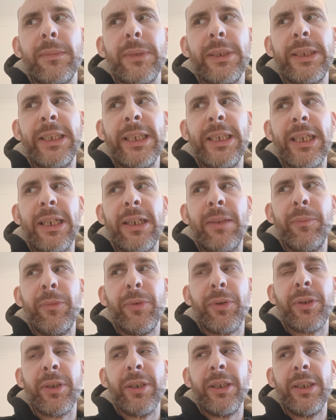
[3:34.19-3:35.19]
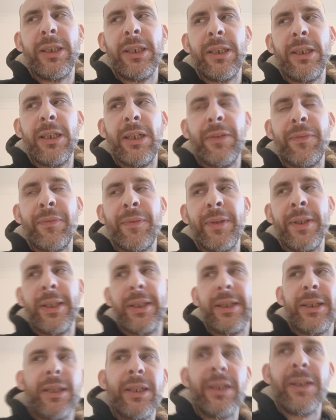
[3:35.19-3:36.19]
yeah, I'm not gonna. I
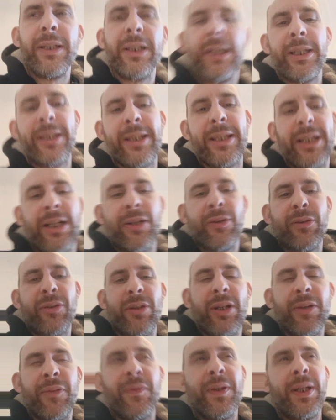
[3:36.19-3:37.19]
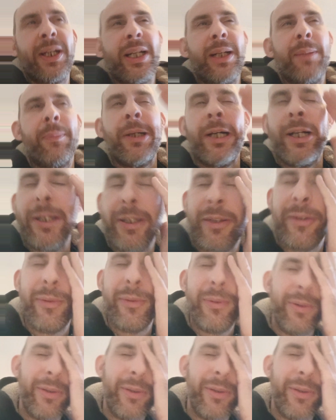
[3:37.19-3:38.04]
think I was thinking about it,